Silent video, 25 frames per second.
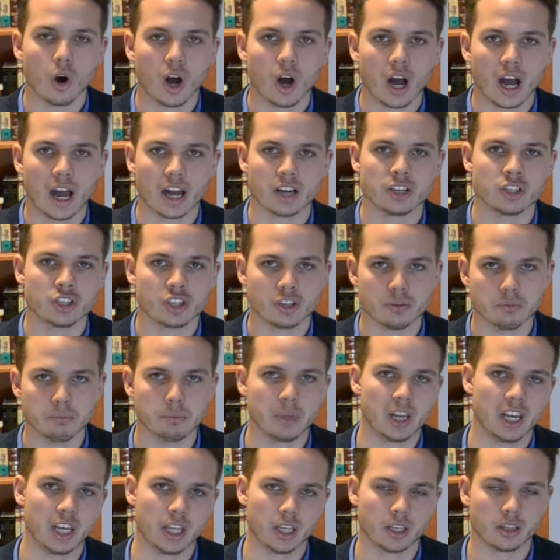100
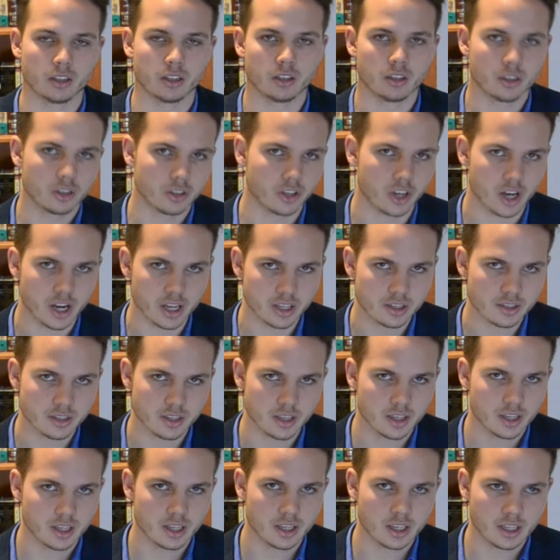million, right?
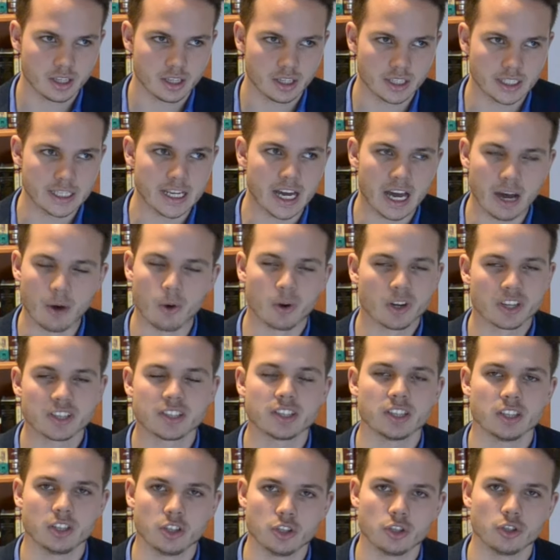Now I want to
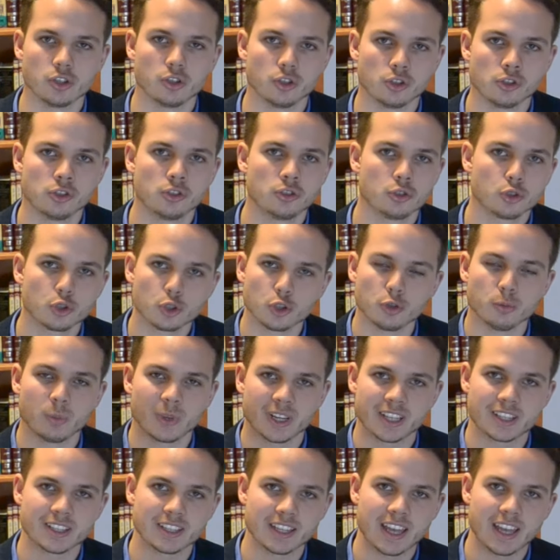see you 2
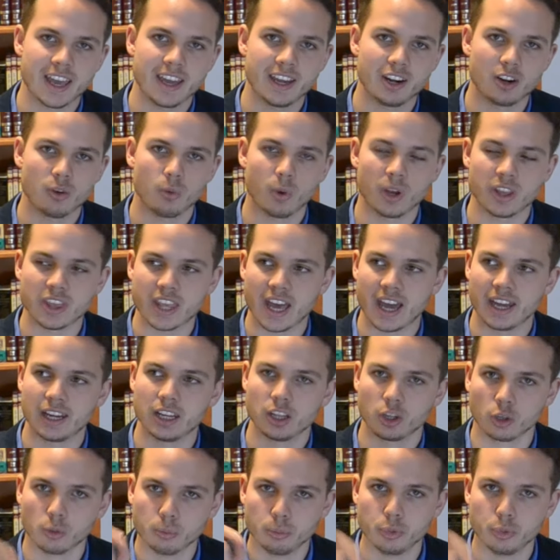minutes later when that
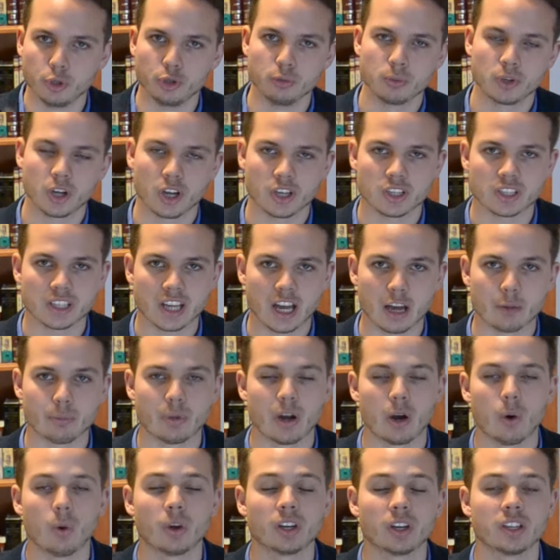little boom goes up.
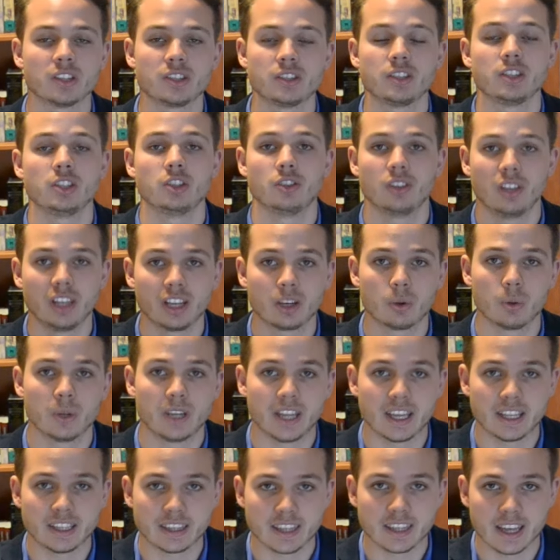I want to see you
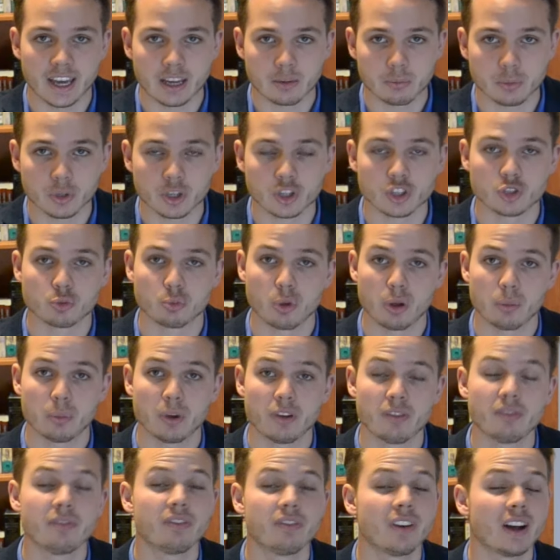liquidate that, because remember,
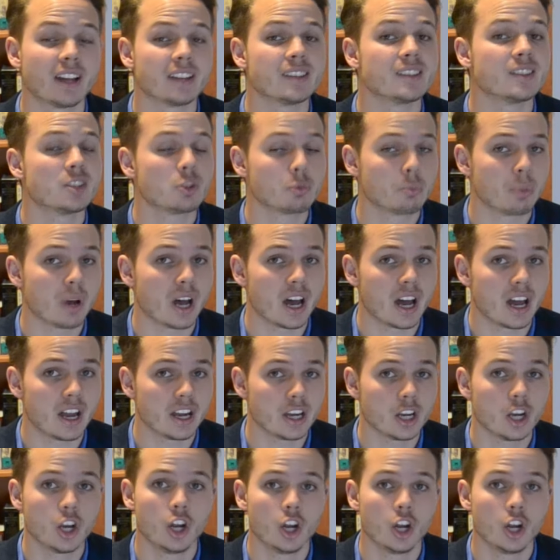funds buy